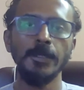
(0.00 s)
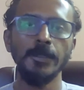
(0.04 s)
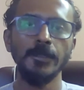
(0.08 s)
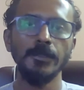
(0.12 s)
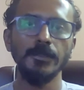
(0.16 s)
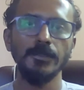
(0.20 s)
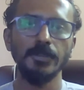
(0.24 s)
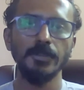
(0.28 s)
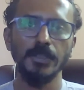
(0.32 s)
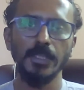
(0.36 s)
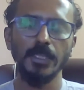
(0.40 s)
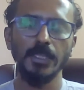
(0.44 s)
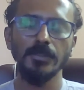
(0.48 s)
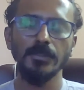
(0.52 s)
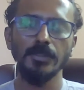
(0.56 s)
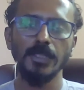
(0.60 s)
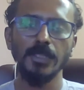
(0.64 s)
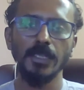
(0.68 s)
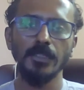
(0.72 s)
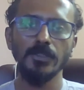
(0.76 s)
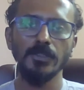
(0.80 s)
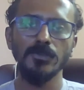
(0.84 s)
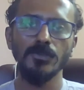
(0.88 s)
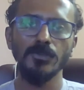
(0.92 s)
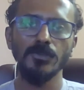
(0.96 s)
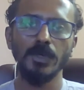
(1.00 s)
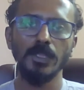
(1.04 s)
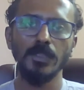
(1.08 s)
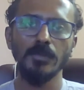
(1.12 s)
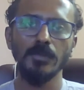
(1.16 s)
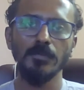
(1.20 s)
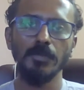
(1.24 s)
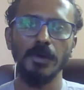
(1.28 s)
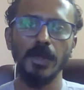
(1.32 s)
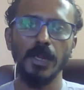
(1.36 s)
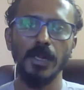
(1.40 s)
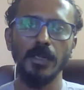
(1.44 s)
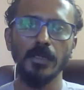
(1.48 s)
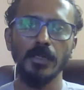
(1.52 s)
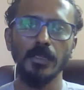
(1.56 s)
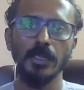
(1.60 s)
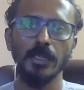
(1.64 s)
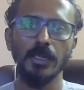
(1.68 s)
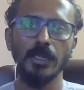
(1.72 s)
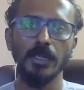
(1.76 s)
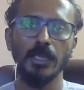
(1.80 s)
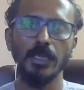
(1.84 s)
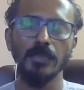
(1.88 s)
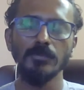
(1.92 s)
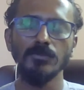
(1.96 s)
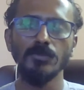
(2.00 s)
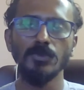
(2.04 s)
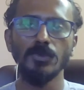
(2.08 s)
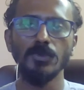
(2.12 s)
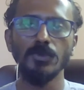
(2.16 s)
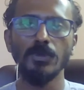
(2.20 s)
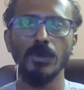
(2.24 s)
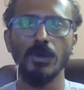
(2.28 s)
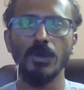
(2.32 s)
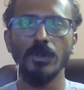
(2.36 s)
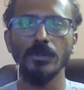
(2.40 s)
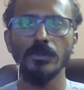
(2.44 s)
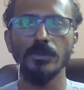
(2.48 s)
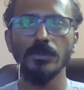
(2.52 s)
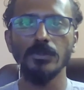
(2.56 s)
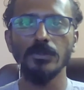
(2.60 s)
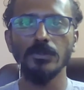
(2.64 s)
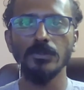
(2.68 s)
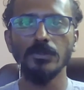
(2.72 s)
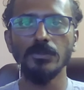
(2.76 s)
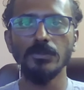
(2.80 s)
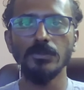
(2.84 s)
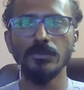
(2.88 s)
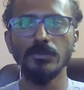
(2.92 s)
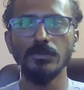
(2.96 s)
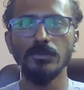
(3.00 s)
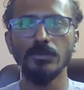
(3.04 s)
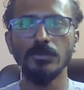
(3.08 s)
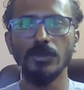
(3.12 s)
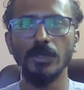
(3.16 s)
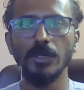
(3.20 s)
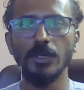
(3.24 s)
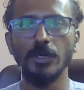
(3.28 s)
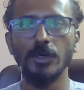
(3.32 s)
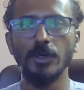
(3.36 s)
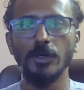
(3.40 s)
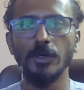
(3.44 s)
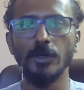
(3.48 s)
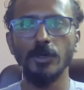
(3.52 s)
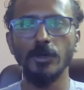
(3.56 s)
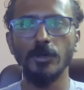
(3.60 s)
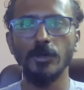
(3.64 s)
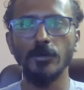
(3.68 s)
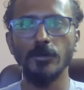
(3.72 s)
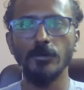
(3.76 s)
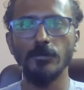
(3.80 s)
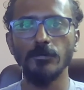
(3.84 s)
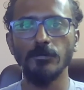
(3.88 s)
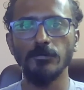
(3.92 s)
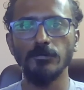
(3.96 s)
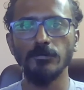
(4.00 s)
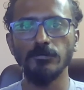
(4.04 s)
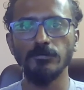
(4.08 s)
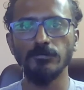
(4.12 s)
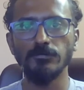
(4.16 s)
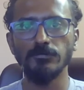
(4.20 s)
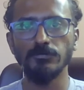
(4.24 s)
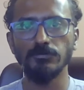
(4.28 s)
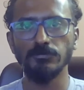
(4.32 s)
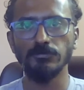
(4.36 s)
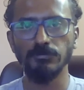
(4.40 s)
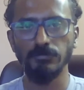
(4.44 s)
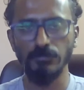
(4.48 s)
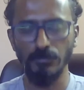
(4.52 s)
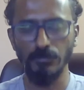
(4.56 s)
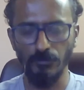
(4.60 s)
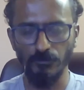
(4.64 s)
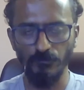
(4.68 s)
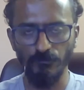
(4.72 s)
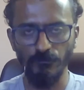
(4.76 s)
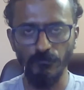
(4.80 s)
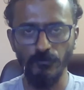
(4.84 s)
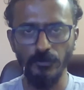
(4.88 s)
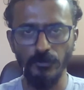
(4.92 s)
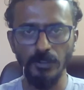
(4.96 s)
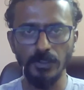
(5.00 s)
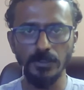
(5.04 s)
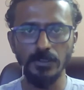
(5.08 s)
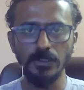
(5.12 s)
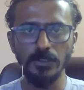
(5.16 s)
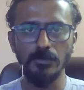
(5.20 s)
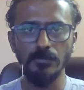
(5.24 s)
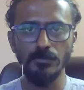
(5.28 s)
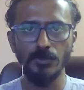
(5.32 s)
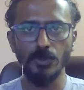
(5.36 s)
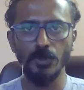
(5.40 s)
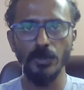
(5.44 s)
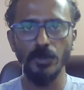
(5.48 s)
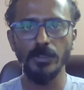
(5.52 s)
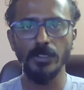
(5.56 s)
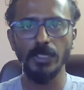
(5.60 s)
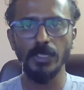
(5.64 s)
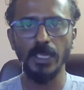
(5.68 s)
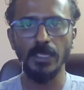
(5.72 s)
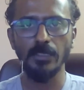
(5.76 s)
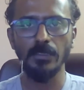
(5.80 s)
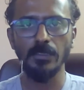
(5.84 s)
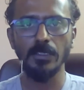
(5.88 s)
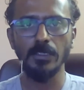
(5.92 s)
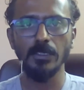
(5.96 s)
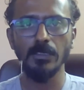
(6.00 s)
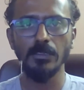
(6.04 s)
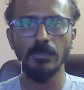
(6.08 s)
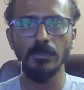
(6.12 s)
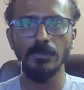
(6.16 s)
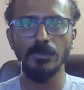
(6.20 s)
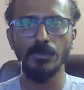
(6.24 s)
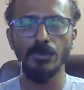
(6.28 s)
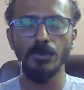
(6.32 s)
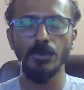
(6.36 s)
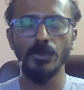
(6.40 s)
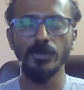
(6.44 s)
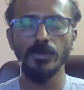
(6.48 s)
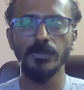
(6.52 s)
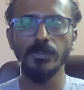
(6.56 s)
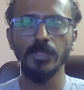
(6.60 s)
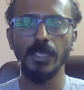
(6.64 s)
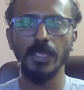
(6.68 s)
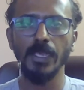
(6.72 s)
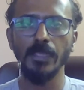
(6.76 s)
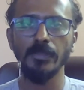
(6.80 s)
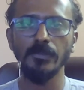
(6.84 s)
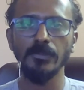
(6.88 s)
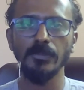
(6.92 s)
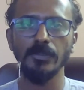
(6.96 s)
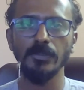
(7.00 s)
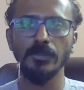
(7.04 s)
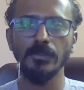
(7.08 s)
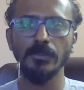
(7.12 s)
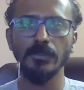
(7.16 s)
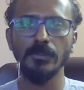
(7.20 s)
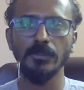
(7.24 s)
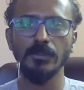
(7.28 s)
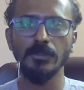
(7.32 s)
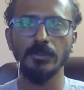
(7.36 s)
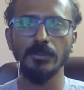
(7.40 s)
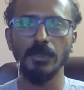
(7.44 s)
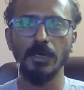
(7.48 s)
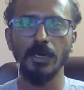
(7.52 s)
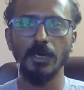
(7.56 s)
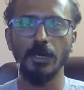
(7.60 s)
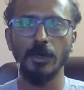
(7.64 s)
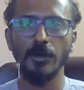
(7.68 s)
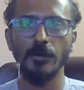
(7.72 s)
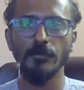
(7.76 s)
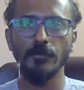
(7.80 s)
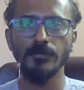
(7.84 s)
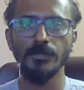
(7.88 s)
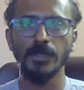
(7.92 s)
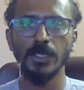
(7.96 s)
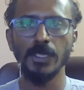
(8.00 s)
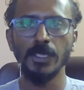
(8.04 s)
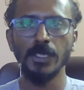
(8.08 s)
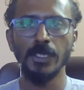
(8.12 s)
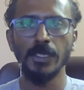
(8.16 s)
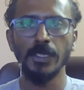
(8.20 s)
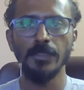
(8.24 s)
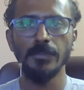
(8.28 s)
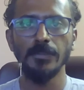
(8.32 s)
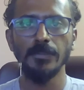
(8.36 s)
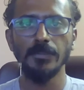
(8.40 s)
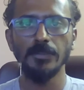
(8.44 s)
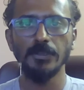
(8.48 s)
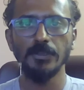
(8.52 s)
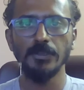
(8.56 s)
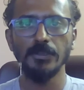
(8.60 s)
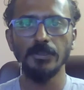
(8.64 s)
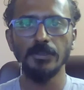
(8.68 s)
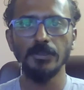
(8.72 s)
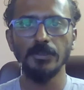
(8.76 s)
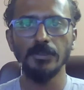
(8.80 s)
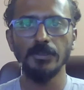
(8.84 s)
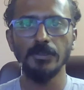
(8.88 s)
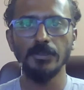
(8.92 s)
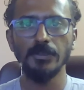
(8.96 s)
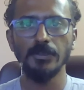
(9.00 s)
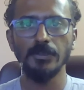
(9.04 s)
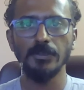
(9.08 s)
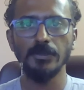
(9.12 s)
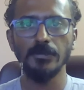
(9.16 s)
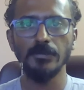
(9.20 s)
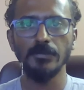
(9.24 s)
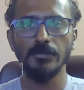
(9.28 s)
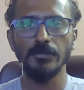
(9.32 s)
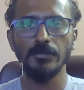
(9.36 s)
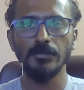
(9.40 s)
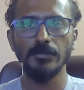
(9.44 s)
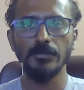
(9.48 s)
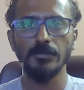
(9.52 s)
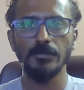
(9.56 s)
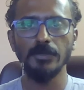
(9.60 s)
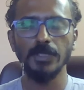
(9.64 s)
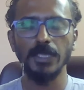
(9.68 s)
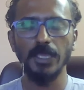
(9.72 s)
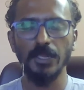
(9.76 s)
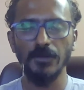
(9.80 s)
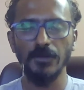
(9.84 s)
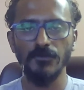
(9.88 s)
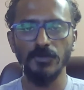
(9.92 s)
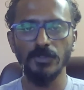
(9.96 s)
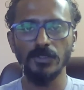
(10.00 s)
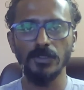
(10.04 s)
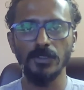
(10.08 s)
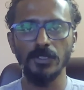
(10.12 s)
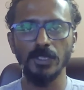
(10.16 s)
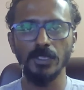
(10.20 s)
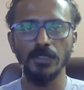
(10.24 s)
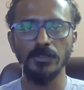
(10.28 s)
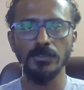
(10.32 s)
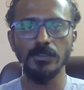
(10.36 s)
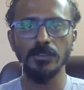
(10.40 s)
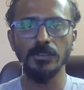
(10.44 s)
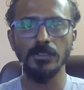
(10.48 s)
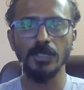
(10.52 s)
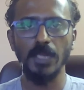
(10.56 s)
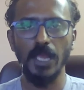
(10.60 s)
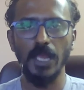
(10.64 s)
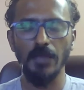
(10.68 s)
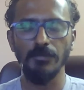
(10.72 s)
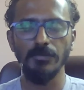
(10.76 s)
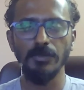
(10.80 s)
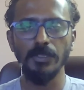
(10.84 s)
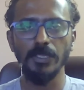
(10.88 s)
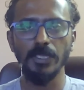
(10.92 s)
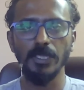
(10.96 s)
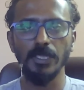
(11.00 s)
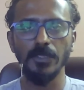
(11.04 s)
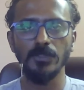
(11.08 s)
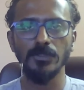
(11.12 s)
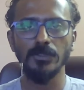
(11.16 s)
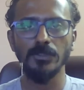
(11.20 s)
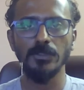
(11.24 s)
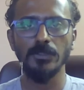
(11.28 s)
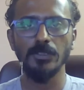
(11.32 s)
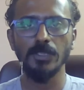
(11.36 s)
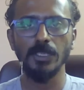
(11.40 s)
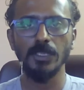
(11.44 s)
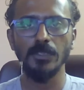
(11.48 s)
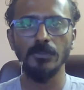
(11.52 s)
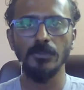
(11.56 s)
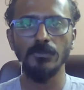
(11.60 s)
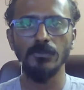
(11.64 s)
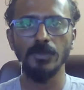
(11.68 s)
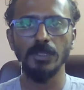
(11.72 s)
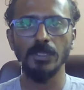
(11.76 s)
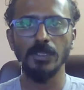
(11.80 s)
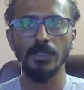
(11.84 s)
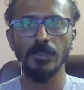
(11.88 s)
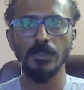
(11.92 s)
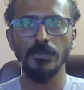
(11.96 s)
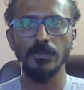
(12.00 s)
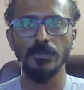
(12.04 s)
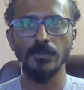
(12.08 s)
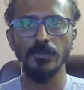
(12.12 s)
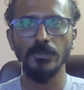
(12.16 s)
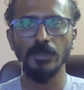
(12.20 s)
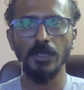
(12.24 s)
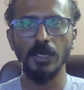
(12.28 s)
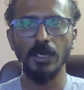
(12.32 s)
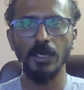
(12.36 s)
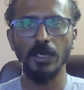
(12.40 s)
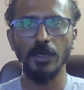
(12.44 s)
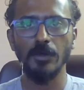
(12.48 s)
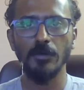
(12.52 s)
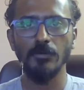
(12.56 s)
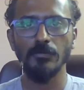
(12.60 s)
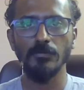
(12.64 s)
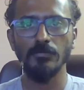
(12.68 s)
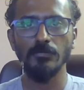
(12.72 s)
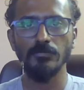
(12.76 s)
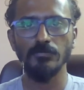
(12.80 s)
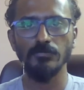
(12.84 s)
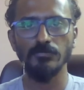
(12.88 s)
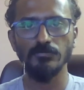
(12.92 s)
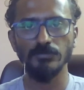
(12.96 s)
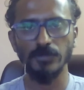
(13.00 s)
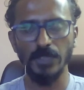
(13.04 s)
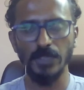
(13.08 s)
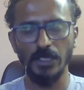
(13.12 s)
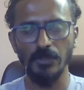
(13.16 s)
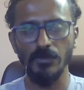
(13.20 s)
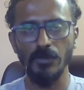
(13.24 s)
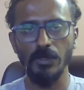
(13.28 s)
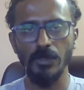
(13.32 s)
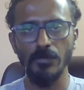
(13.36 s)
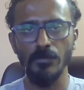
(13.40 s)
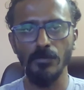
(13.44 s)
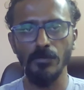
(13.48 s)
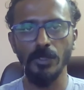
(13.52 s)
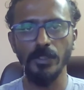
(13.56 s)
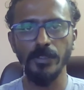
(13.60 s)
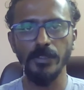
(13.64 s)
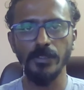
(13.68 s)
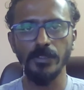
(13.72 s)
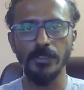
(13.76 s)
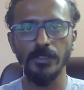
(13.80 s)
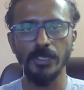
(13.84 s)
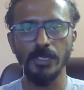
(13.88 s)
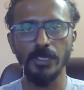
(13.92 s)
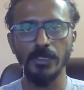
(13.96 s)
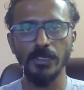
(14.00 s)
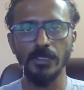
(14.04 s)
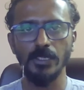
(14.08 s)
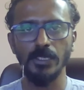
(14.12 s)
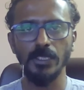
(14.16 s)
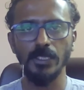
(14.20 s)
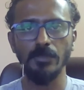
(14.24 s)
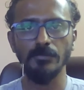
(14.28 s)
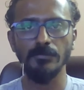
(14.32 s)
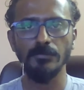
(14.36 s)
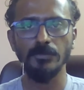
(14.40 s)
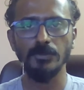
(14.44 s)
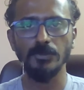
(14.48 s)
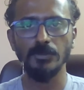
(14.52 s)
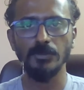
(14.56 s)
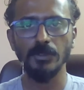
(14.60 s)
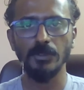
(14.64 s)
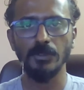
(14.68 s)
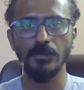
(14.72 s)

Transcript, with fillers: So that That's one part and I moved on to further more technical roles as an the uh, infrastructure application as well as uh, network monitoring teams.